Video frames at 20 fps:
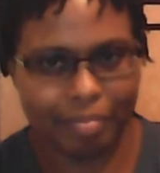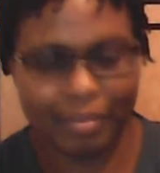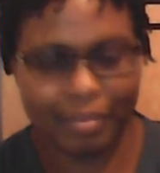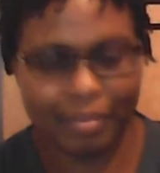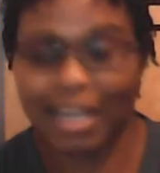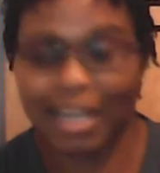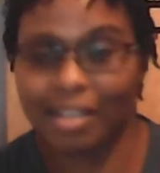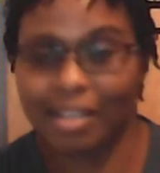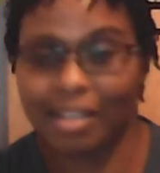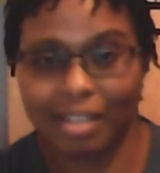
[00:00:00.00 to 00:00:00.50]

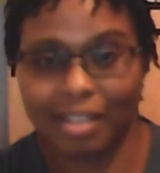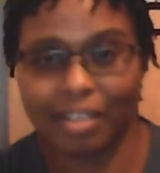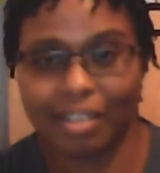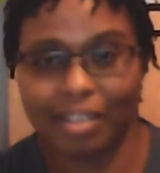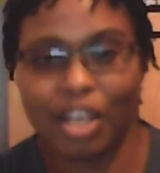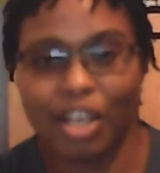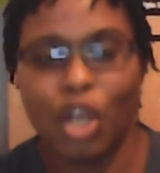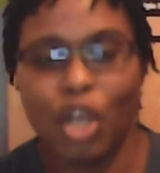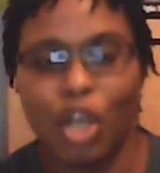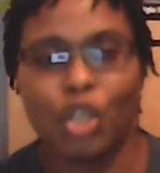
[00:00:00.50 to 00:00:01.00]
That's it.
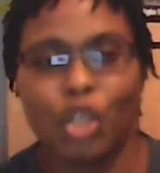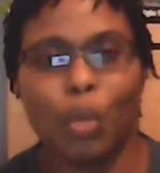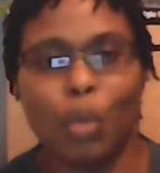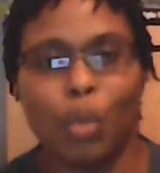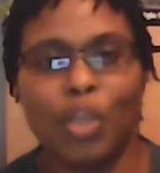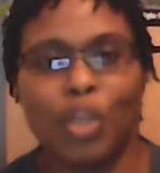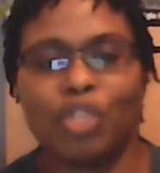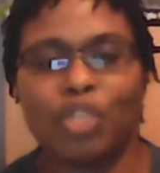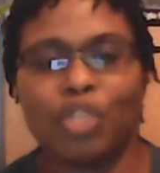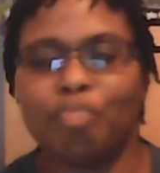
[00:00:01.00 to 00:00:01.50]
So
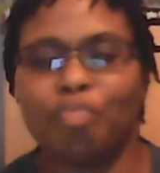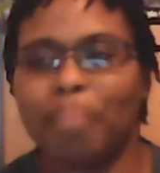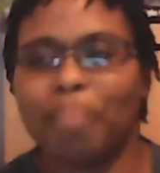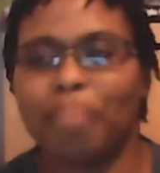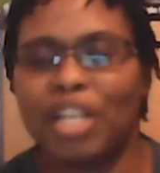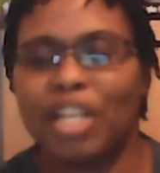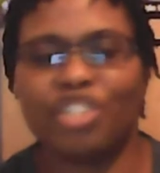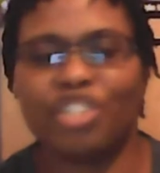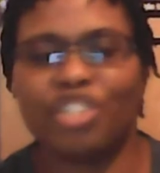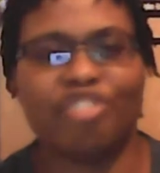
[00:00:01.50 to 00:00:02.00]
once we
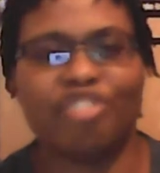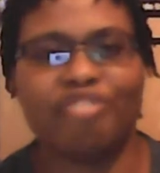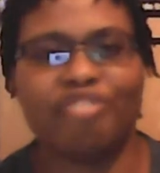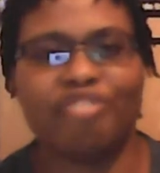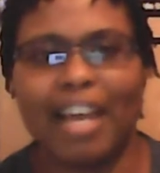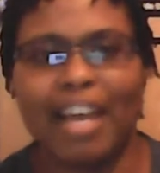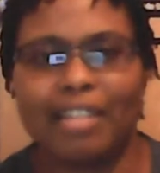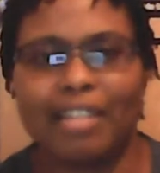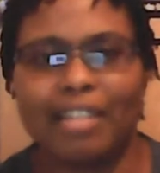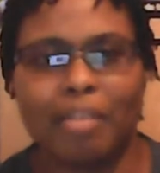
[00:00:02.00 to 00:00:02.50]
mention
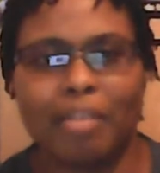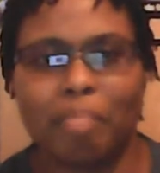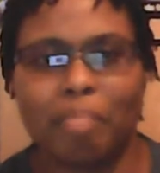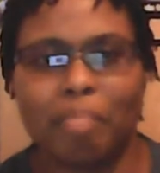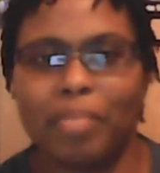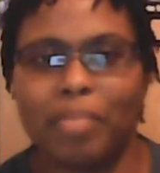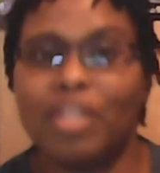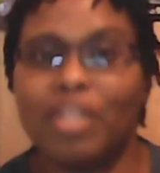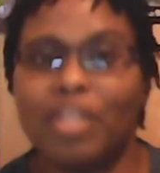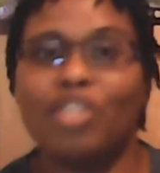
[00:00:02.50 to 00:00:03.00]
rice and
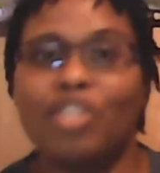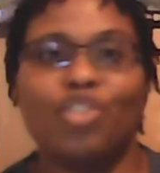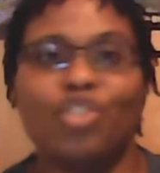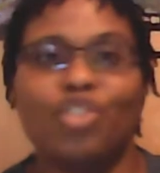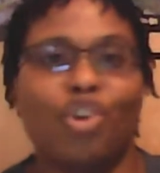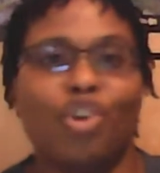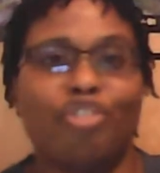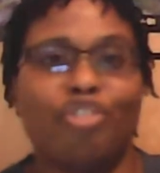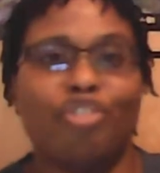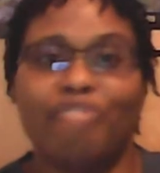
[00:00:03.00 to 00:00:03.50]
peas
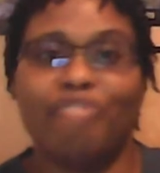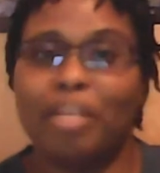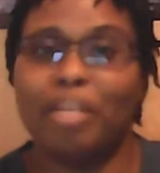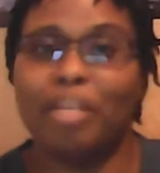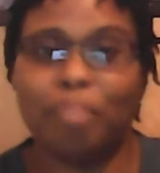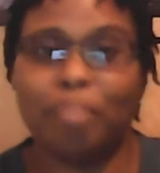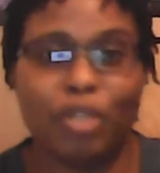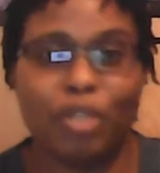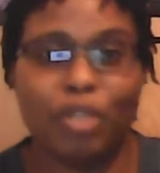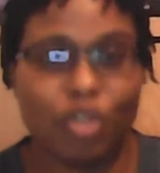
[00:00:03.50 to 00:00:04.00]
or red
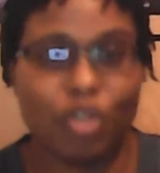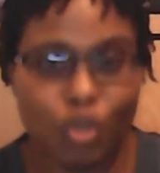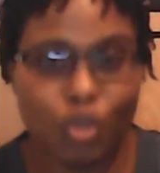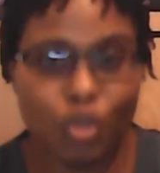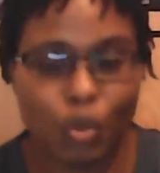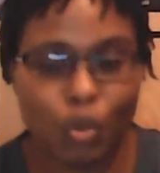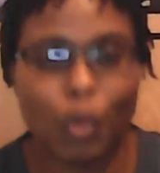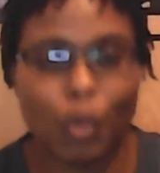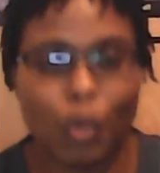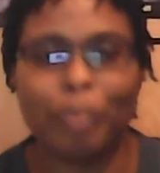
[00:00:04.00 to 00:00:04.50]
pea
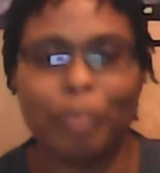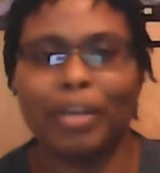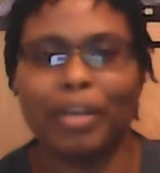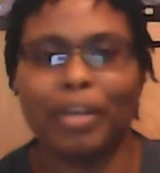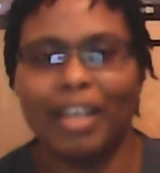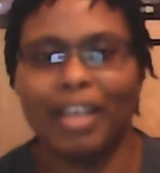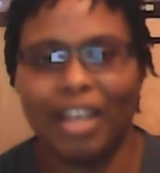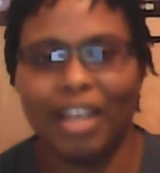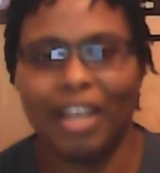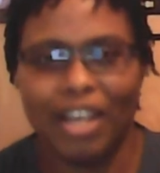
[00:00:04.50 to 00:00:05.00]
soup,
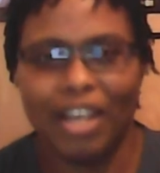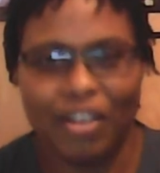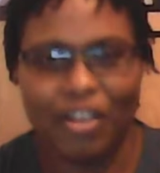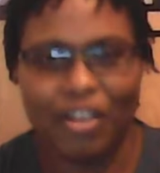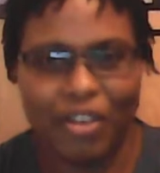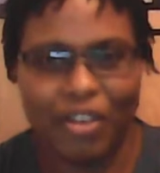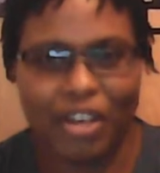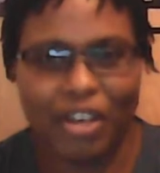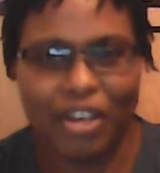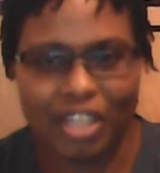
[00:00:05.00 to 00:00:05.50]
we're
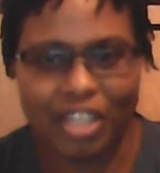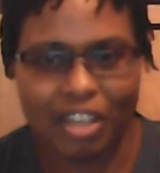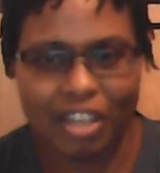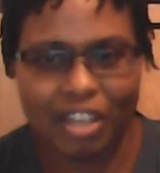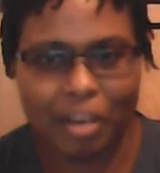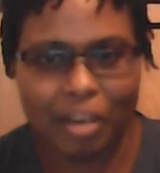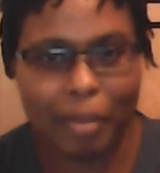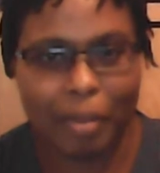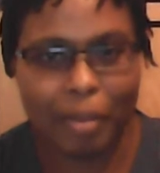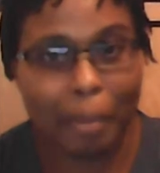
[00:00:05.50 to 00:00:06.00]
going to talk
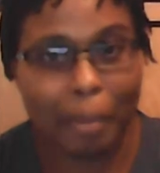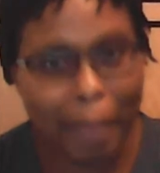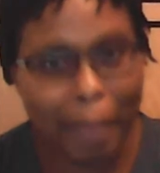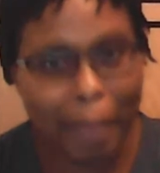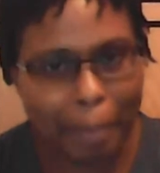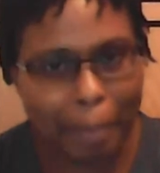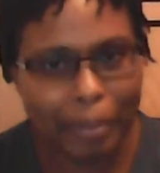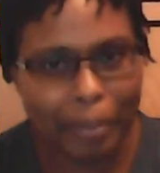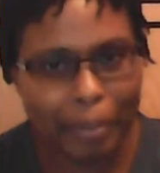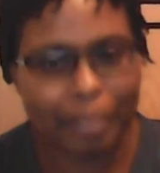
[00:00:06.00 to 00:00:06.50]
about the
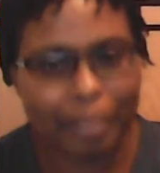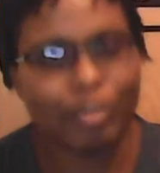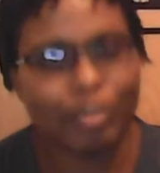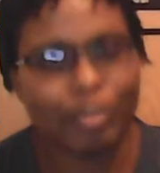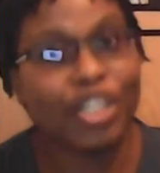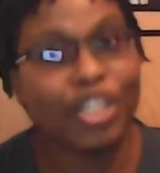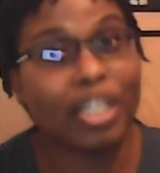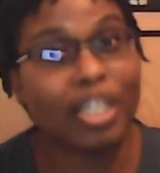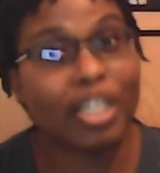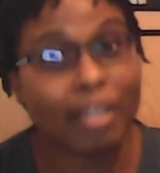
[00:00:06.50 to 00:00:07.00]
pepper, which
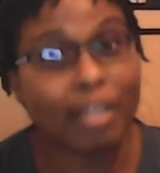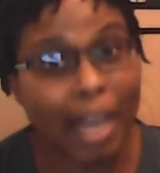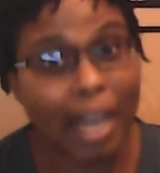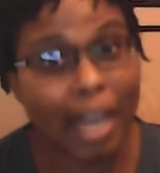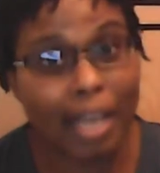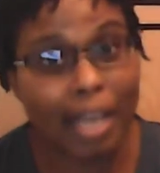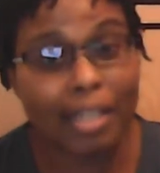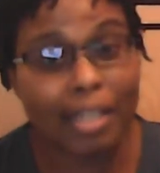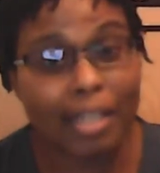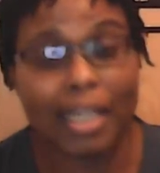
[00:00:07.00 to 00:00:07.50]
is
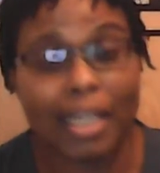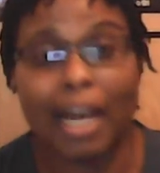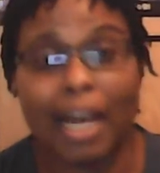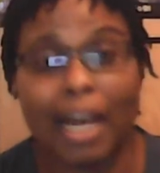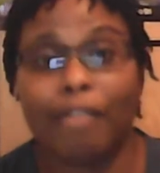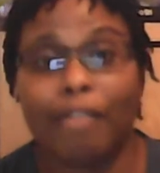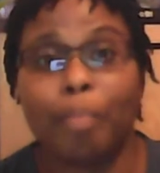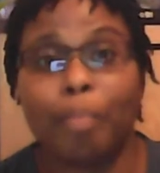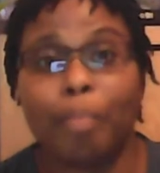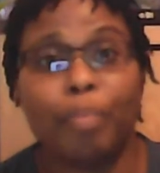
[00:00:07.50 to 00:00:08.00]
nice and it have
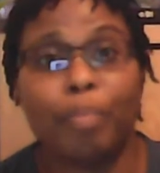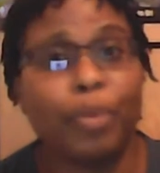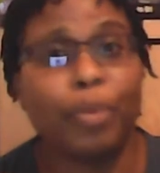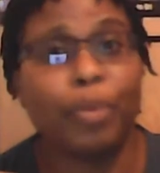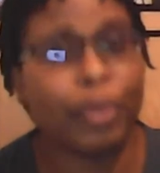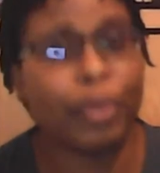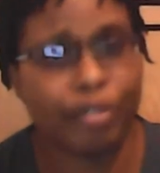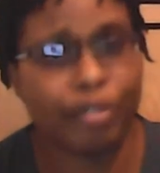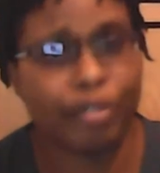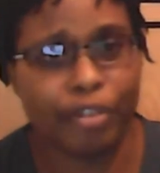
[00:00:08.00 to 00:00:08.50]
a
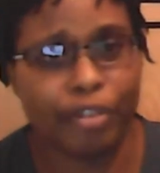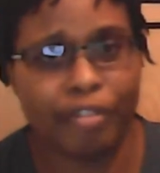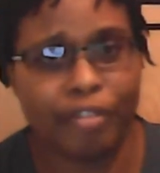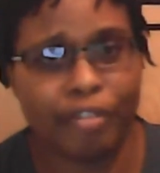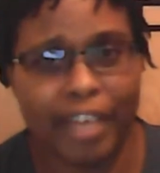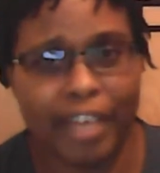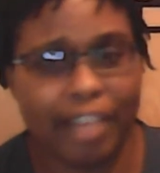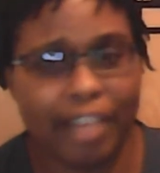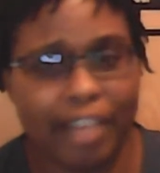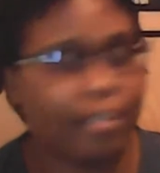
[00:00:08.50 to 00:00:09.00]
beautiful
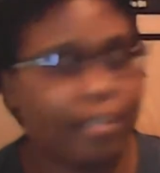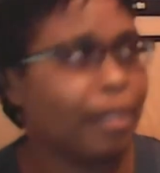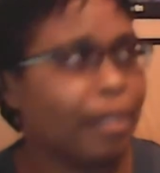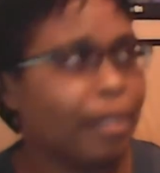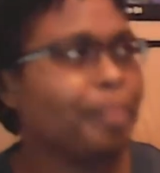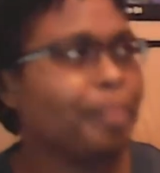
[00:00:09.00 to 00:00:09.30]
flavor.